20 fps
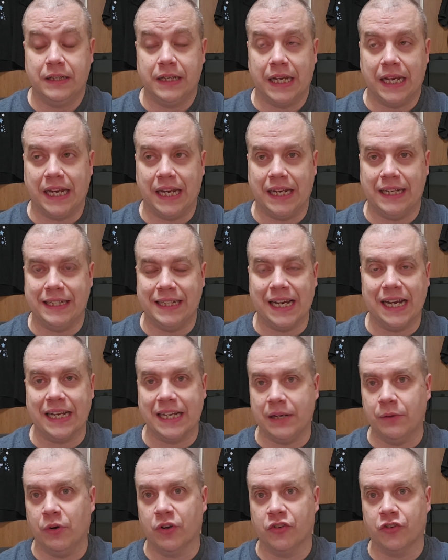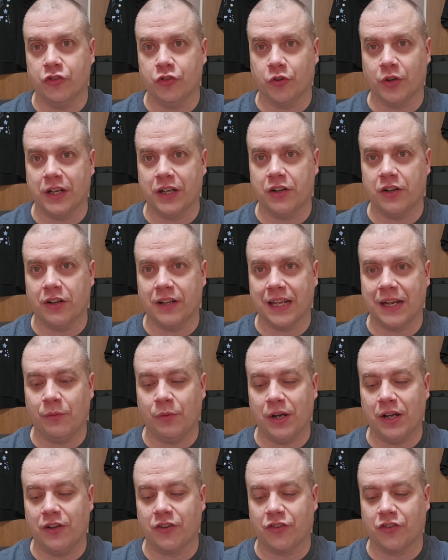And yeah, he wasn't treated all that
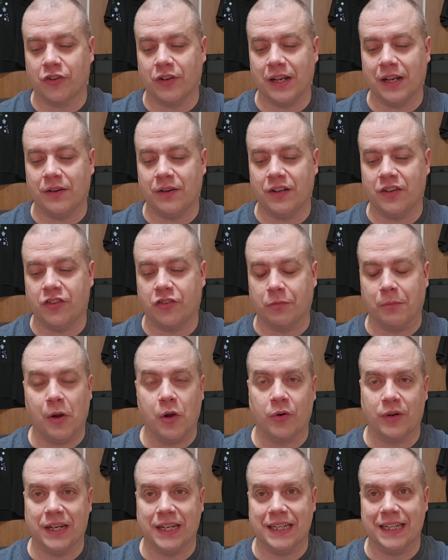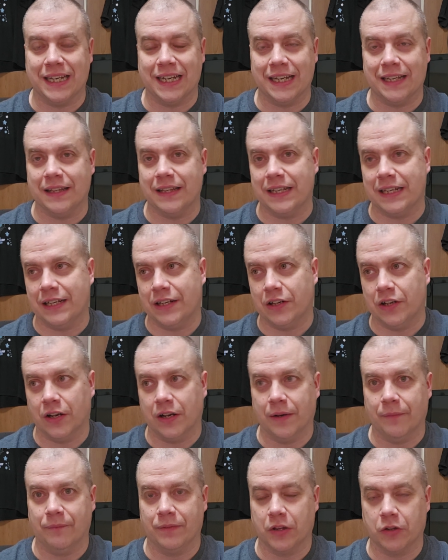well, so now he's smoking in
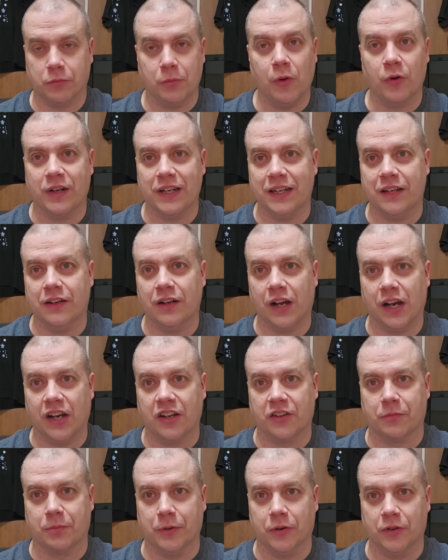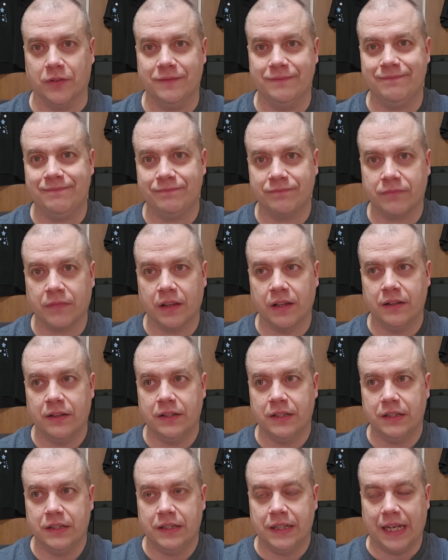the hospital,
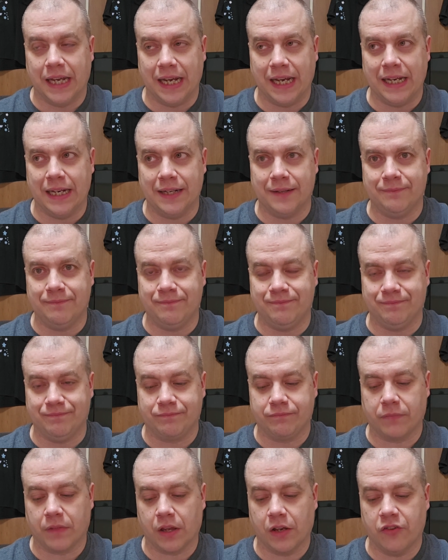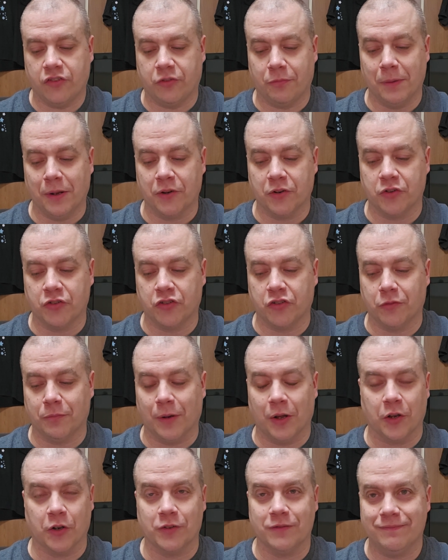and smothers his
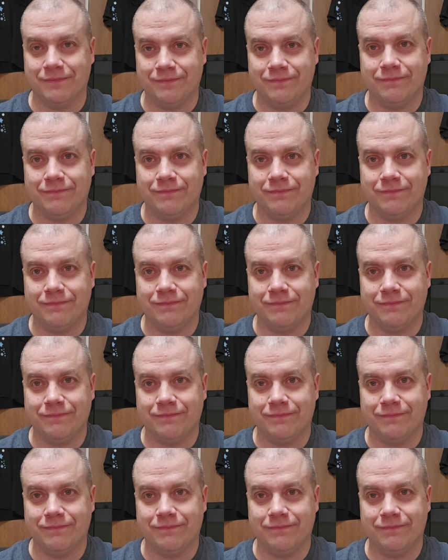mother,